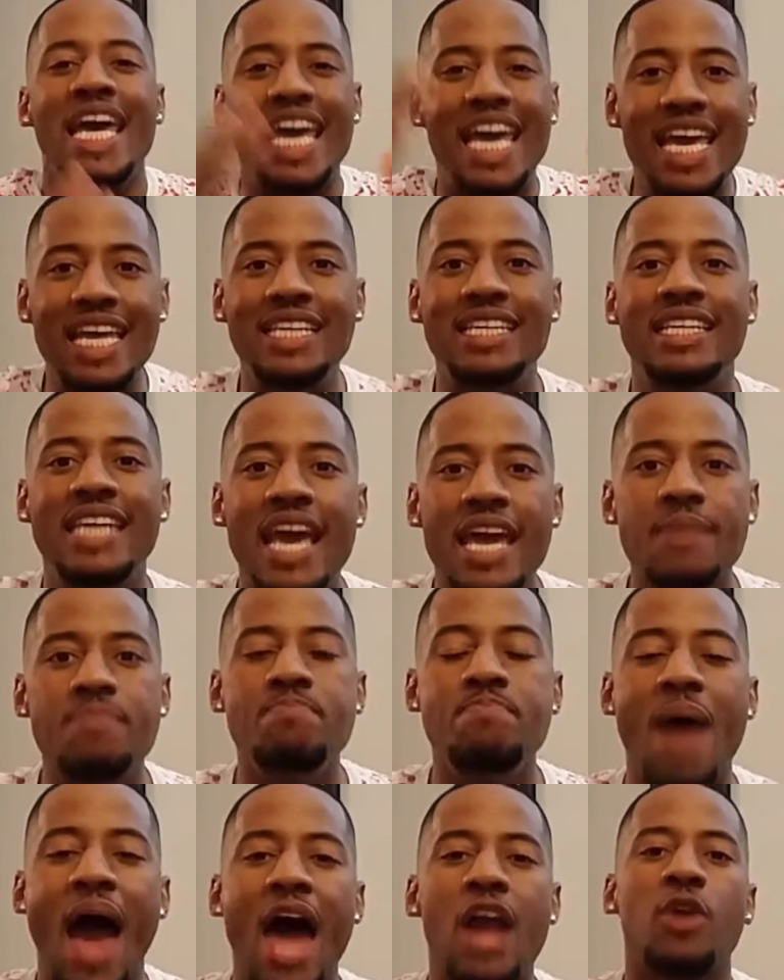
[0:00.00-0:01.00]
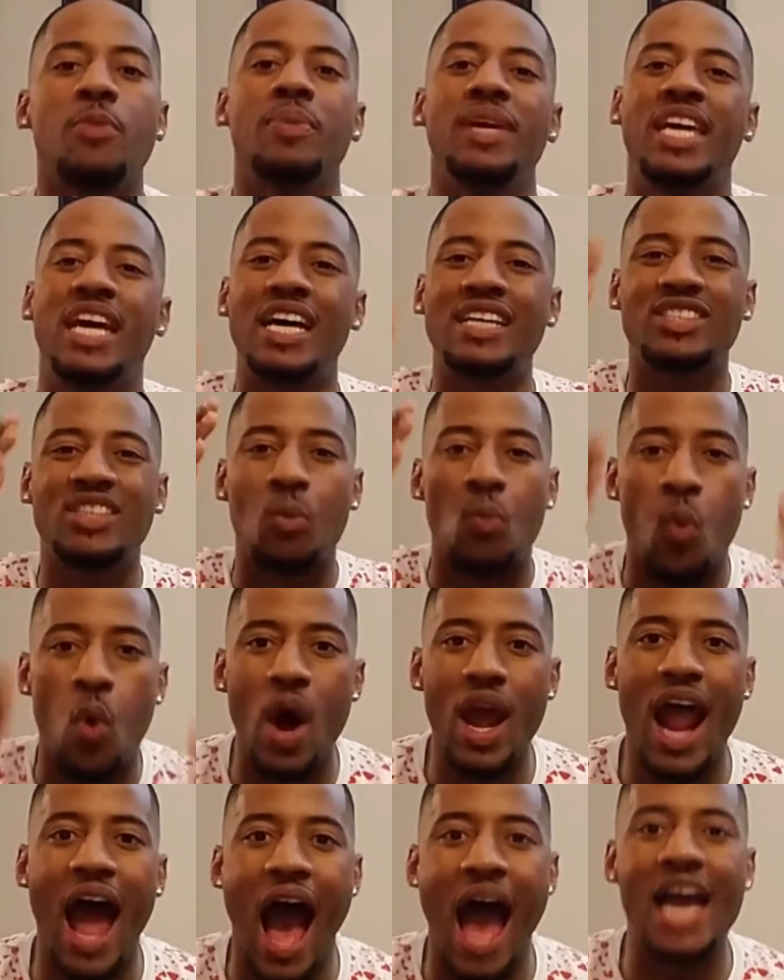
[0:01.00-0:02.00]
It didn't matter because
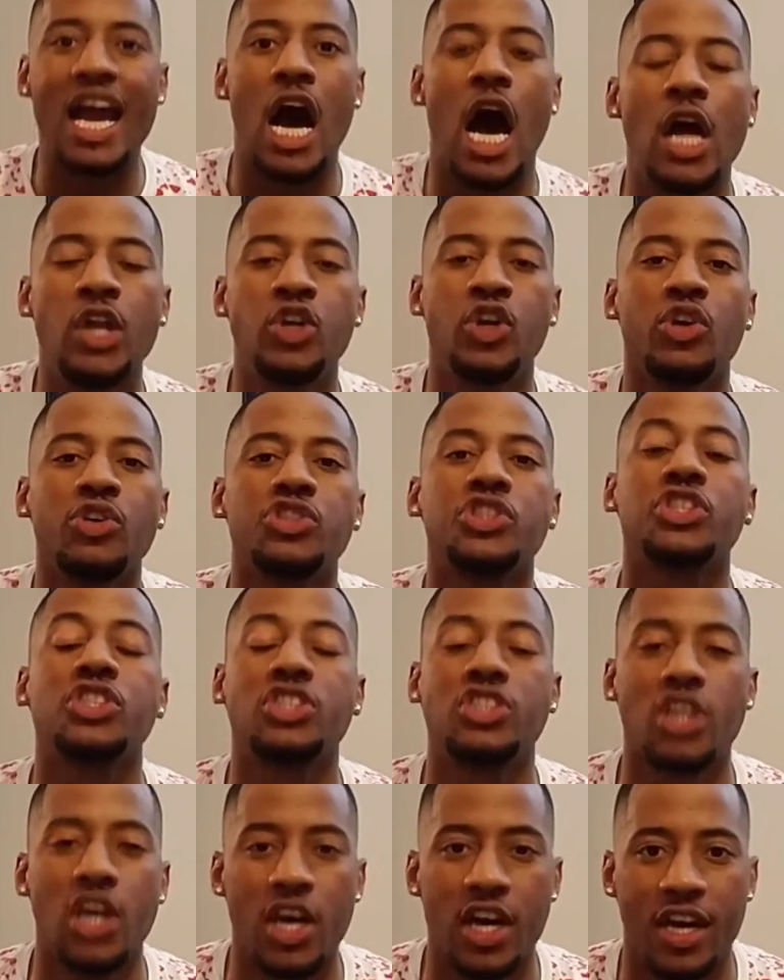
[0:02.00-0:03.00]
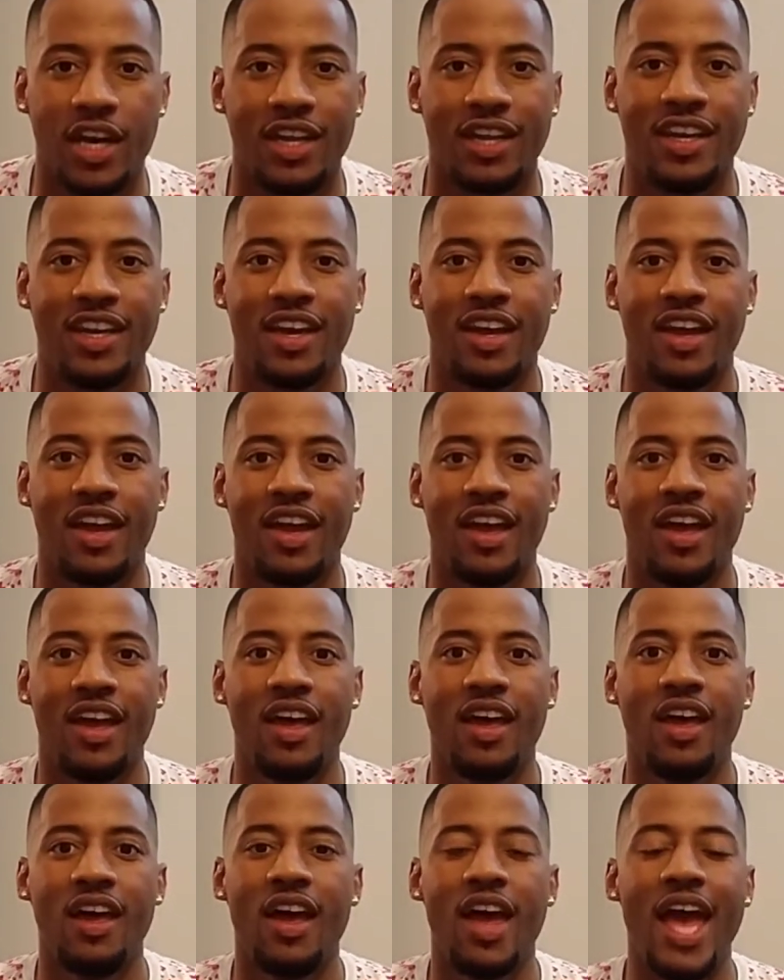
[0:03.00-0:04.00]
what I understood
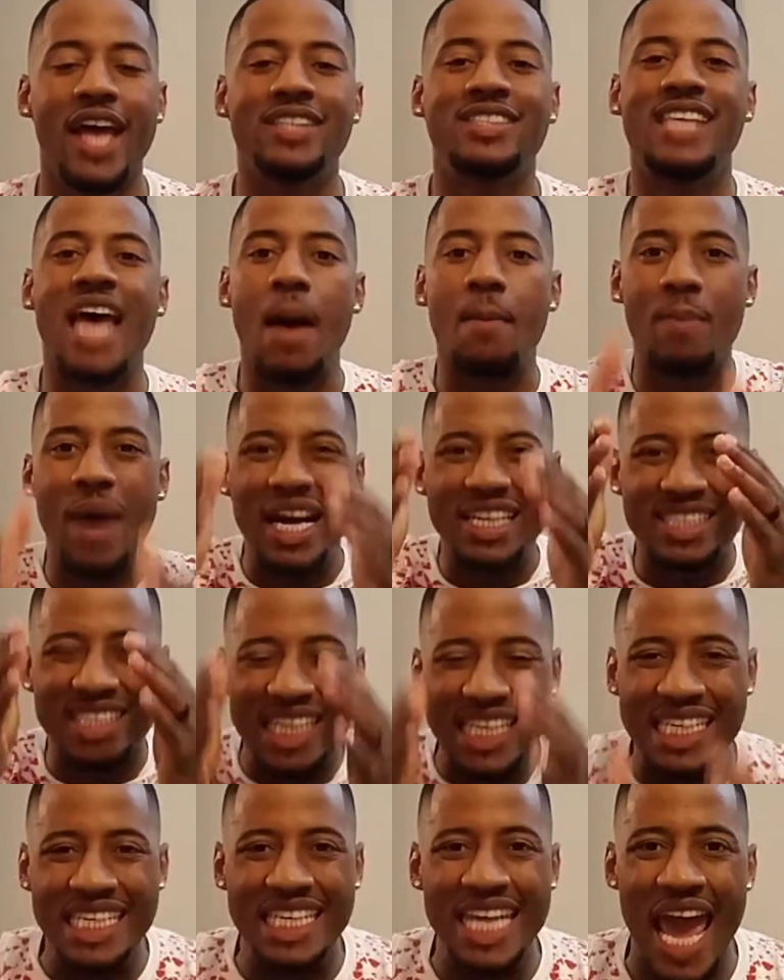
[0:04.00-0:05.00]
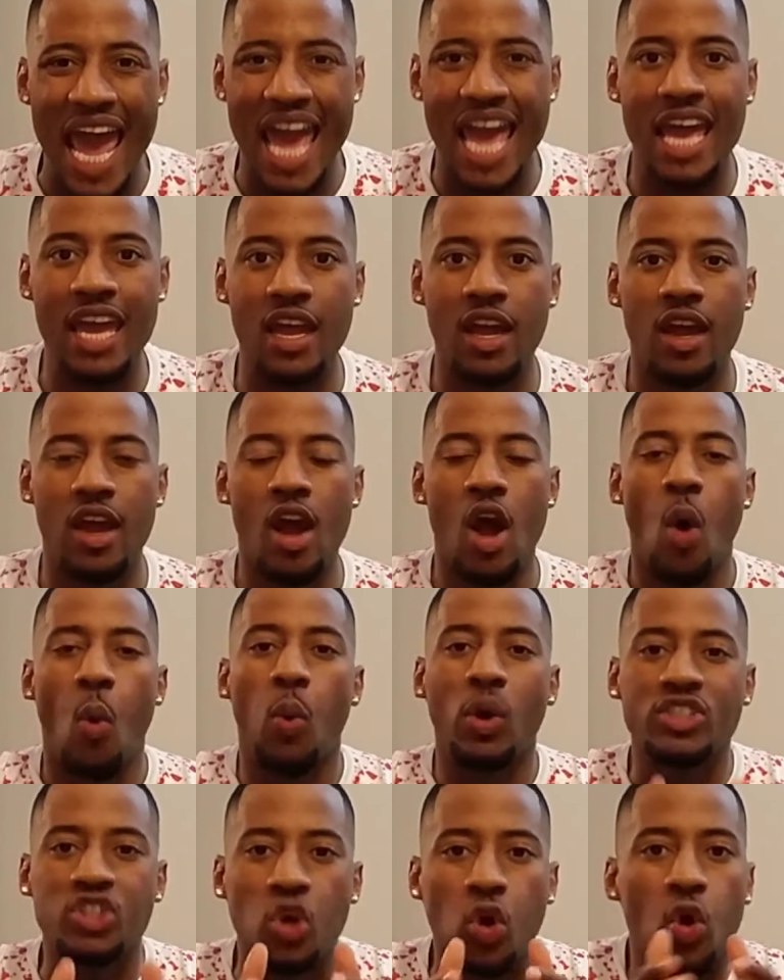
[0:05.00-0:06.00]
is that my today
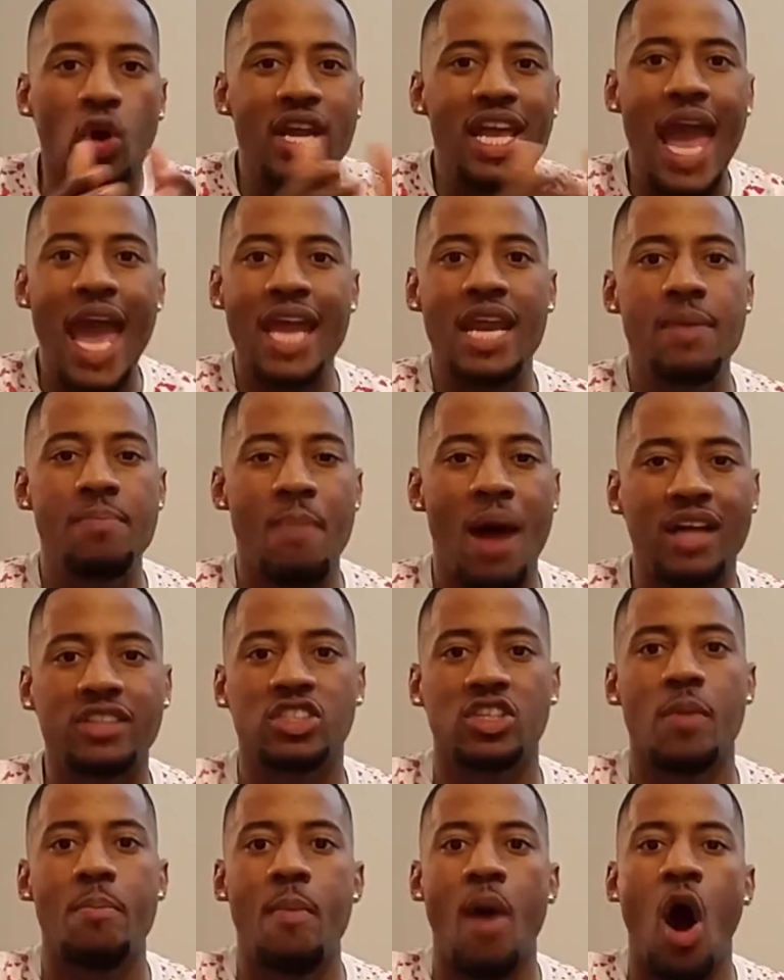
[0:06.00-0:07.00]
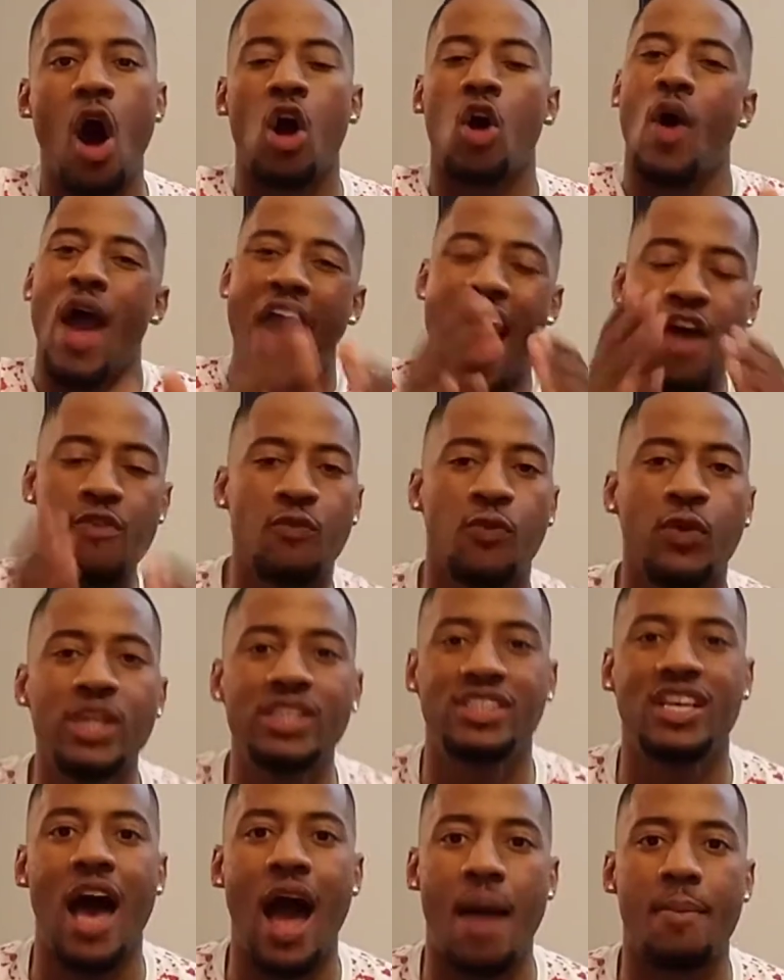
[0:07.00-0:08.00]
was creating my tomorrow.
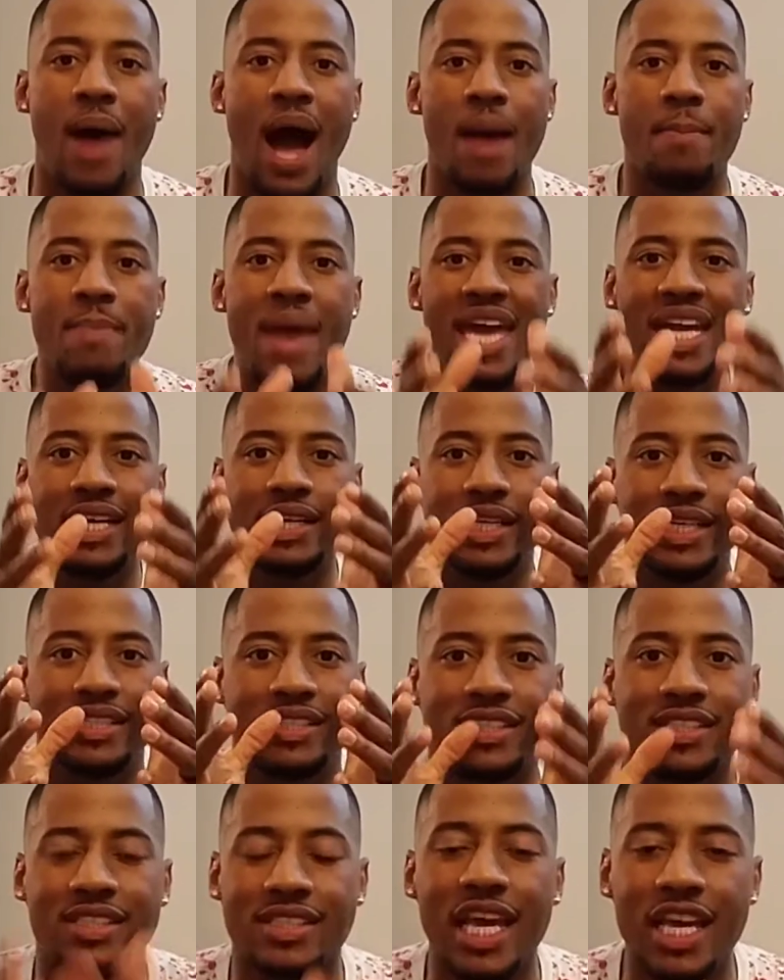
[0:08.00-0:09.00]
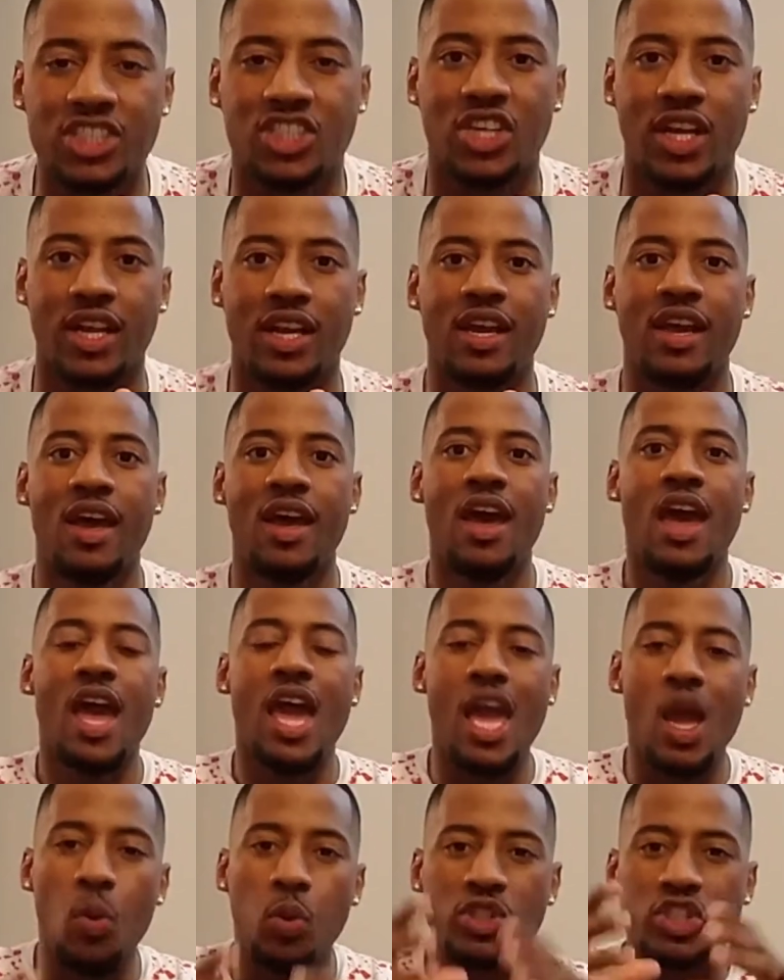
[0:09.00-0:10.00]
Every time I made a decision,
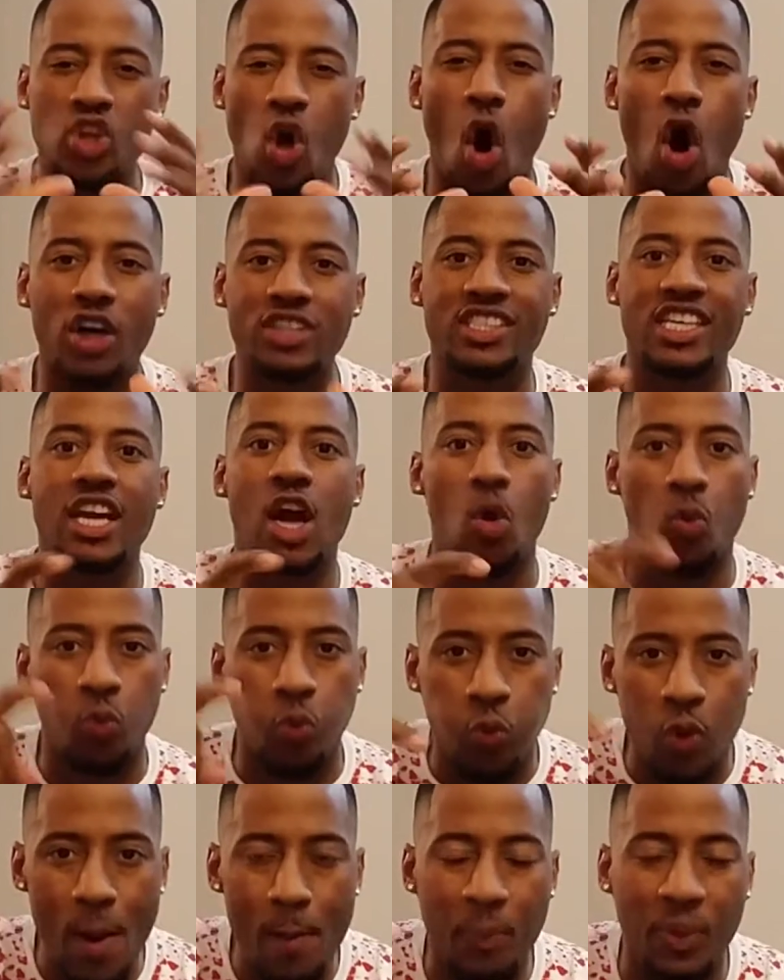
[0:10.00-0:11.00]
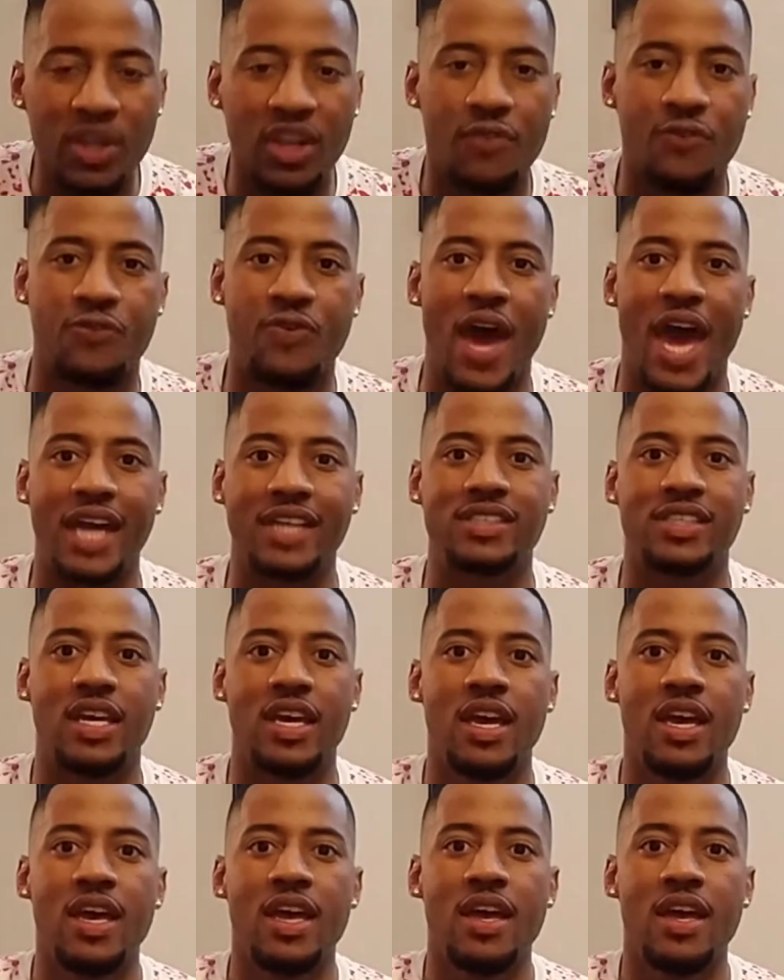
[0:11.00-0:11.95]
it was causing a ripple effect